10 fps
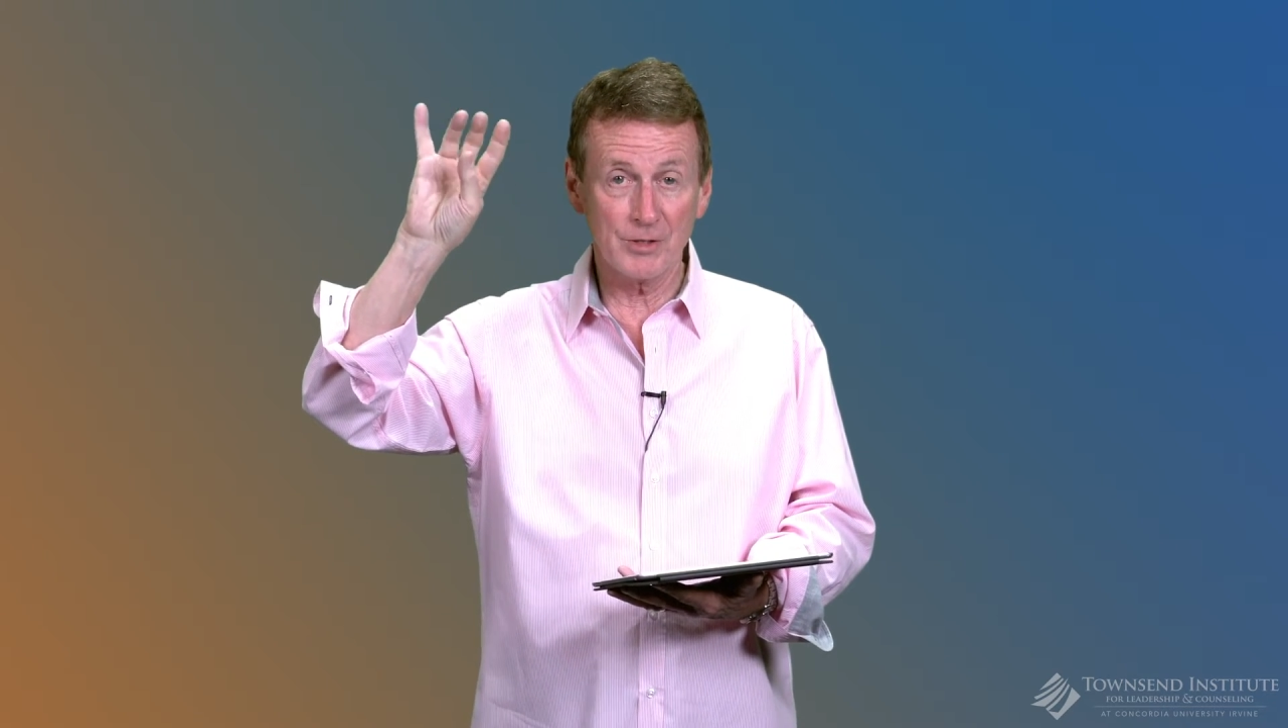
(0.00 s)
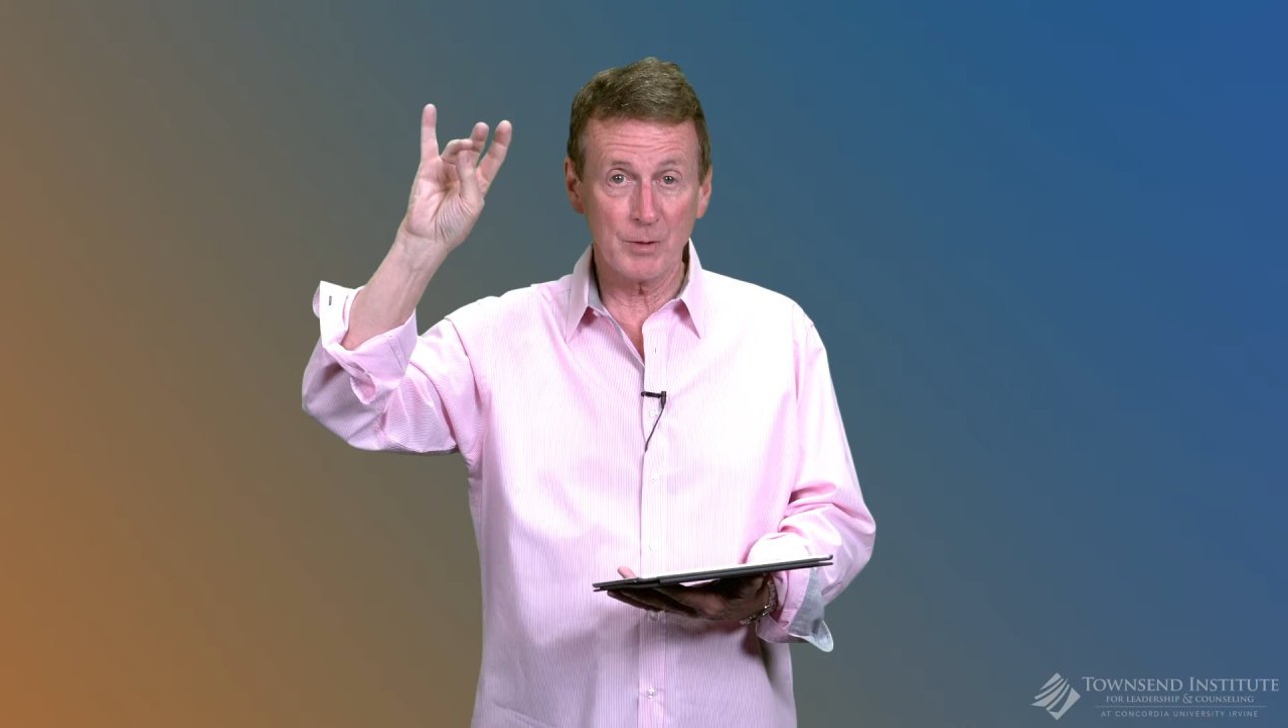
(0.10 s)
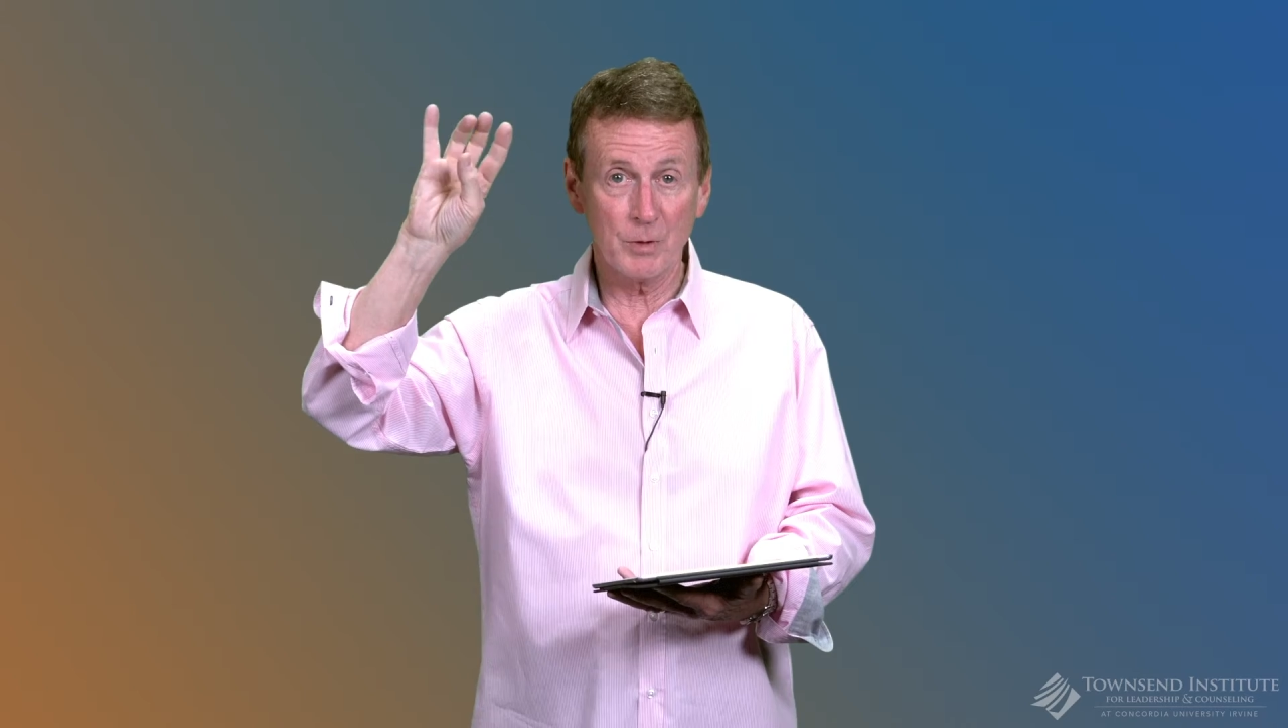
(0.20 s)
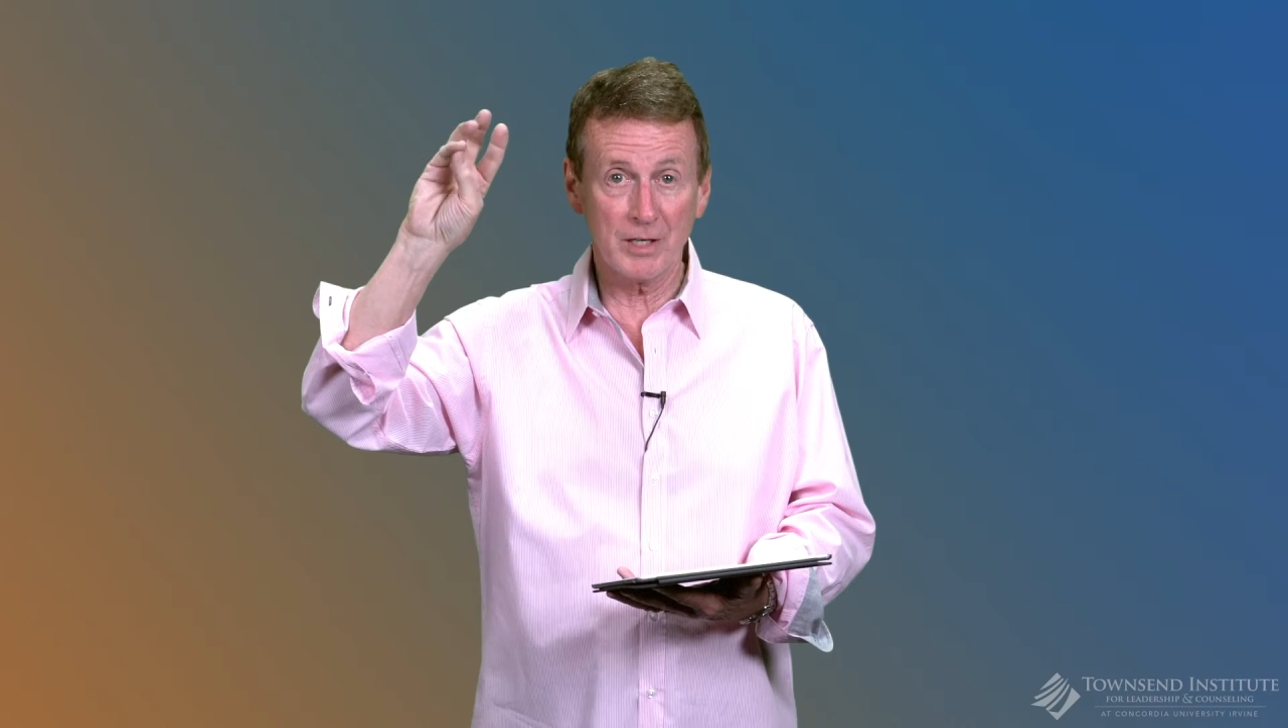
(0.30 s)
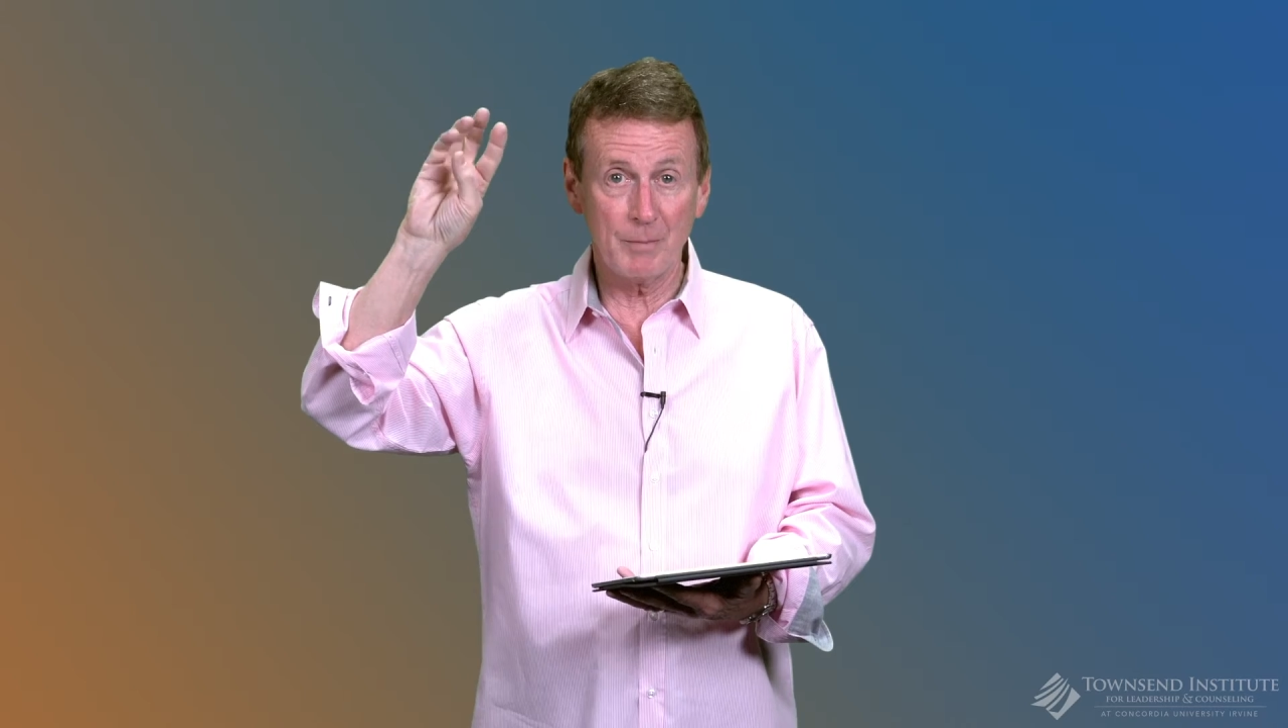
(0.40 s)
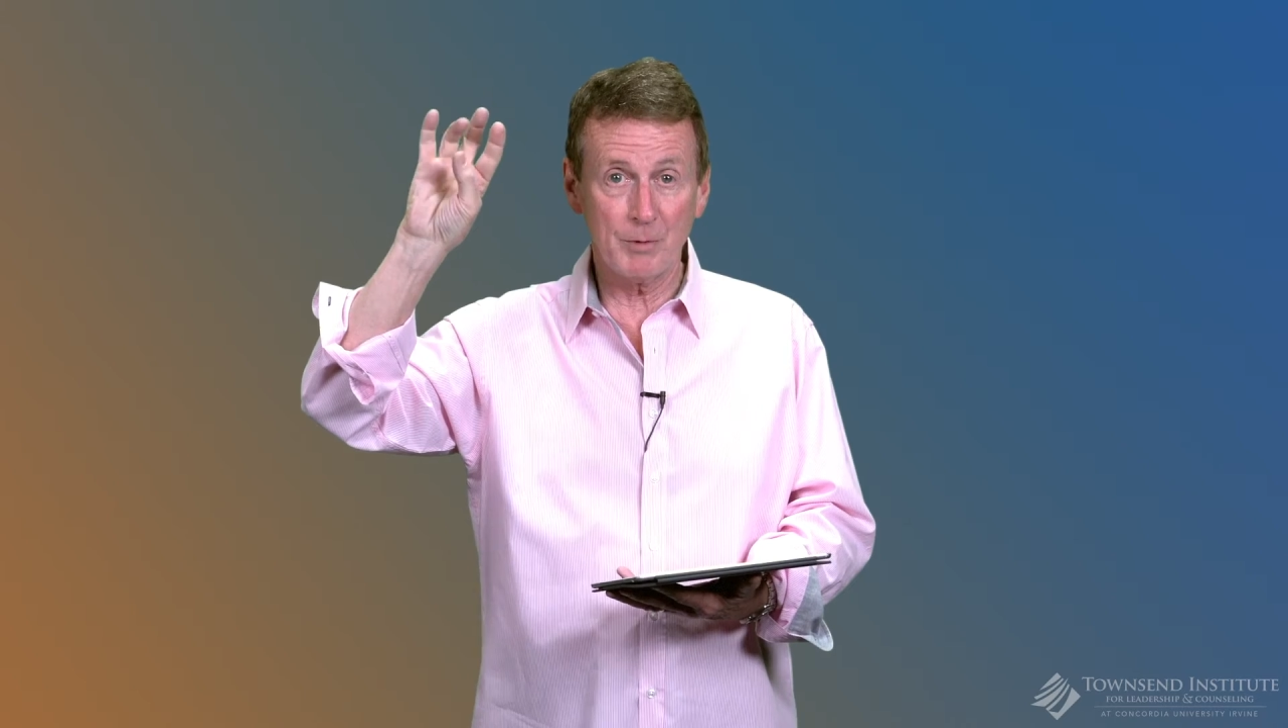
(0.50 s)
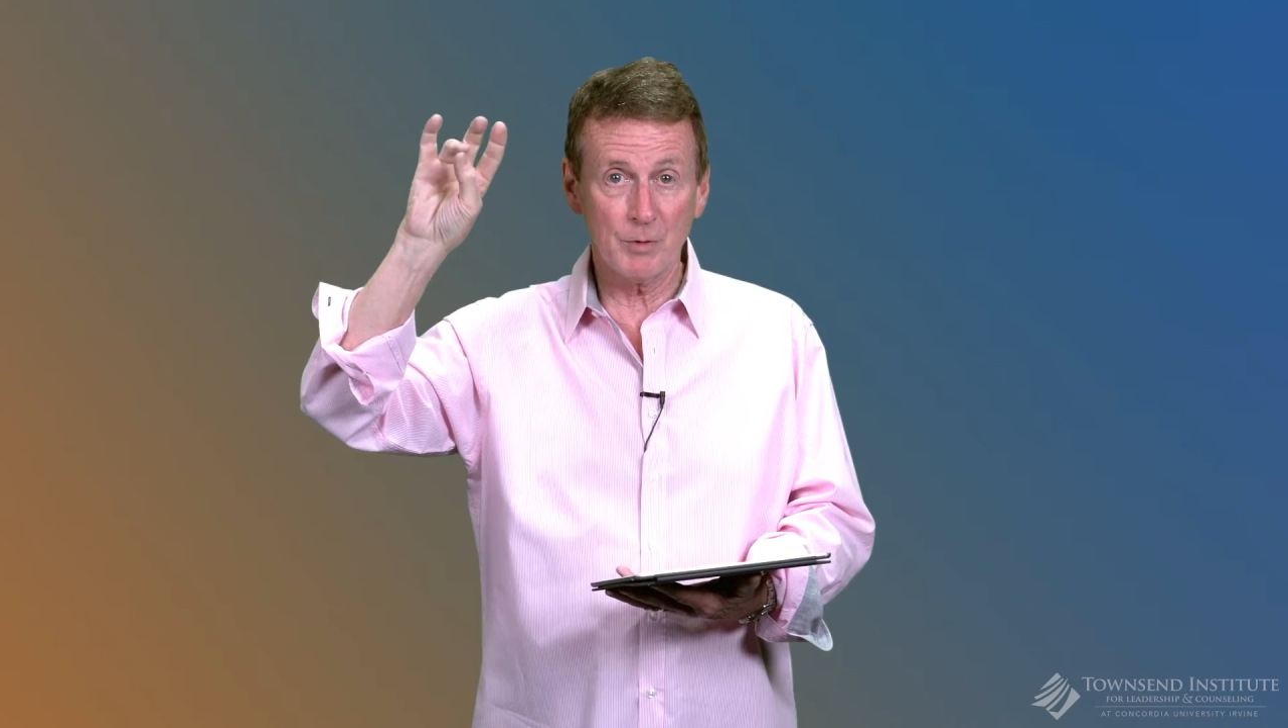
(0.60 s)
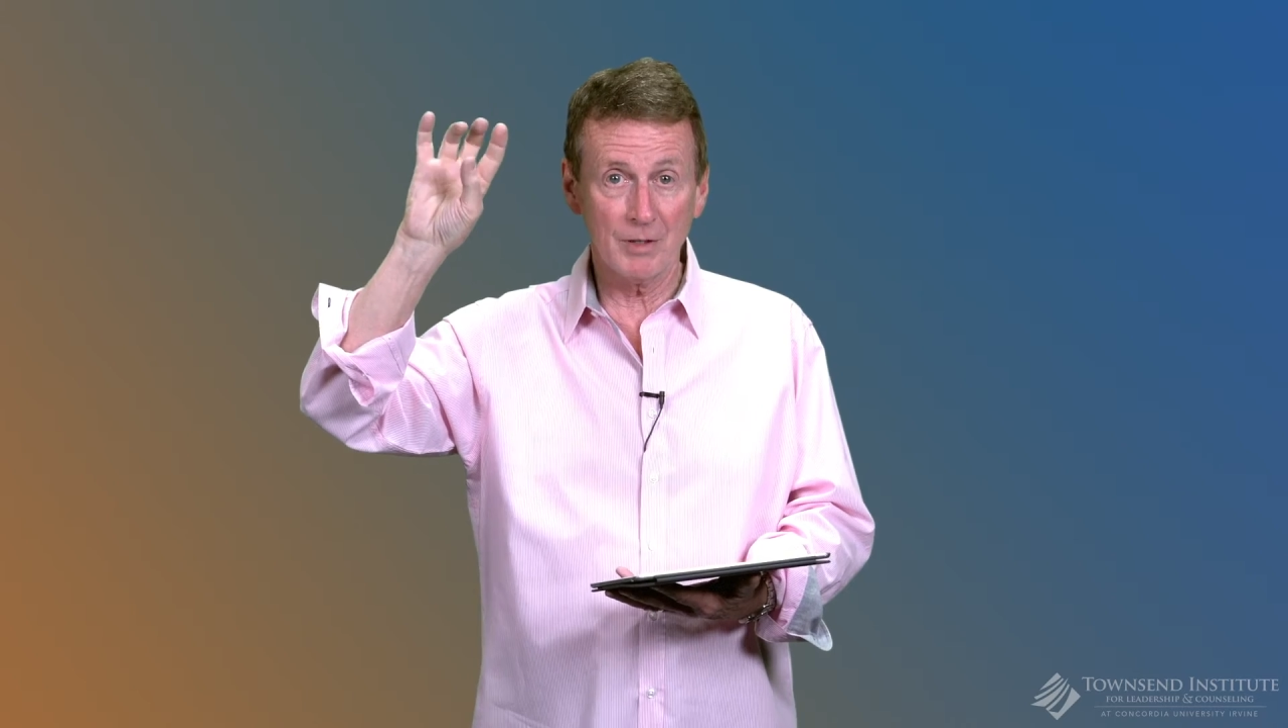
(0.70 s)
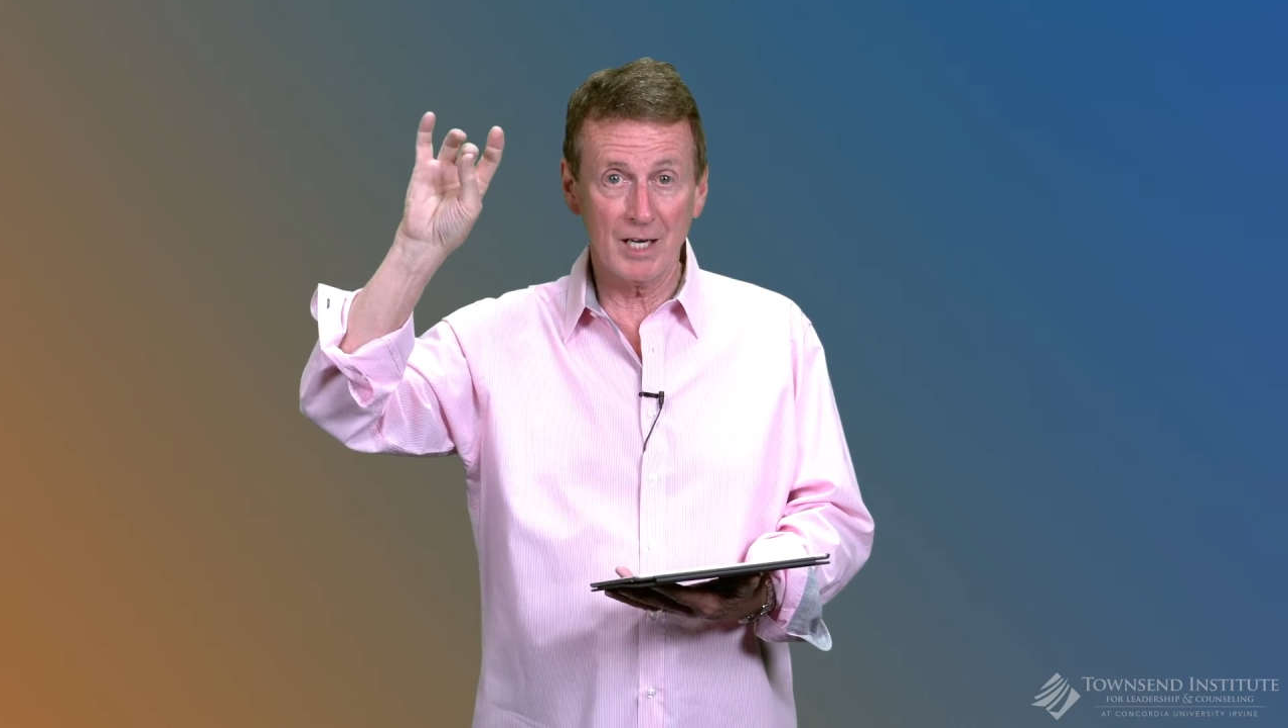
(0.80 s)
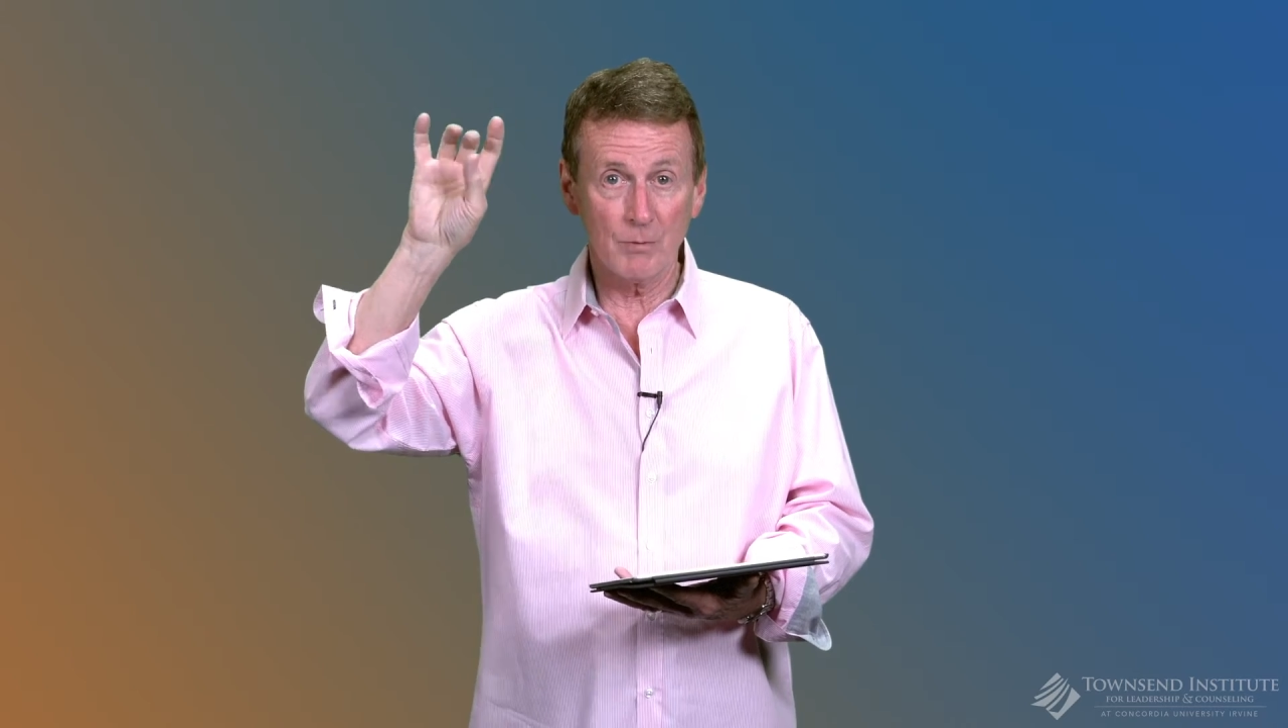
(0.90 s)
They will keep
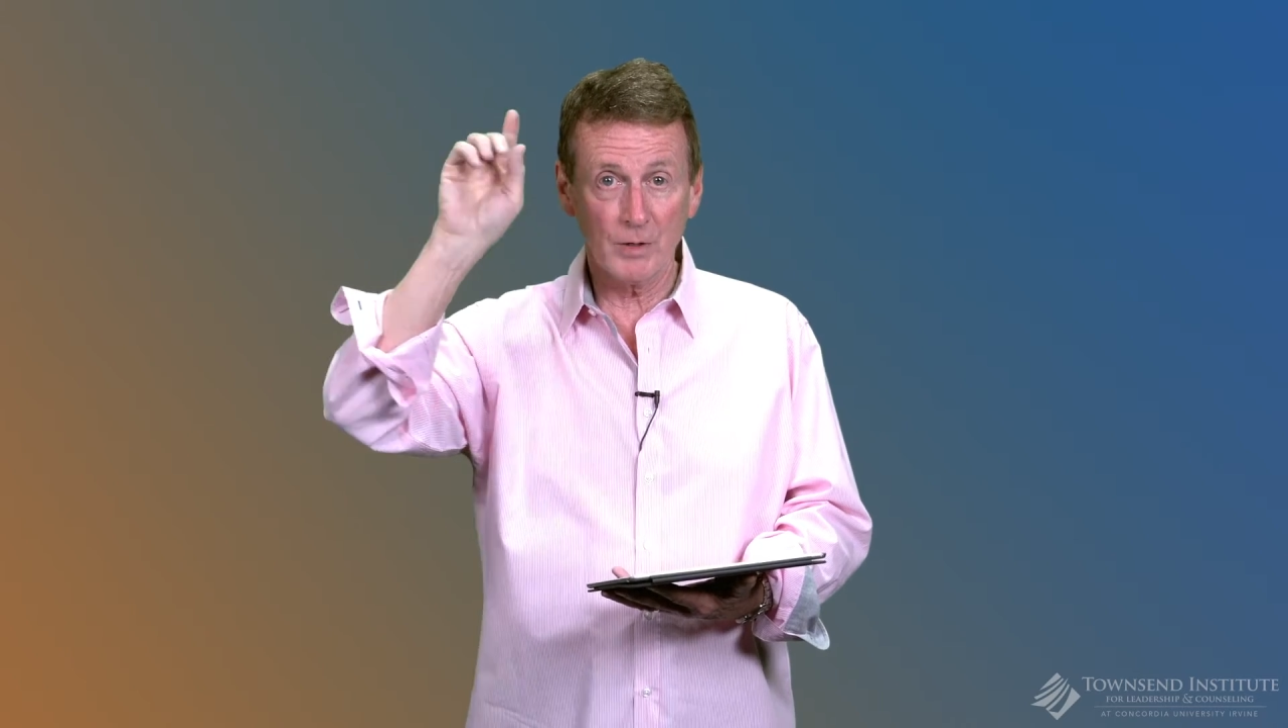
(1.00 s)
you alive.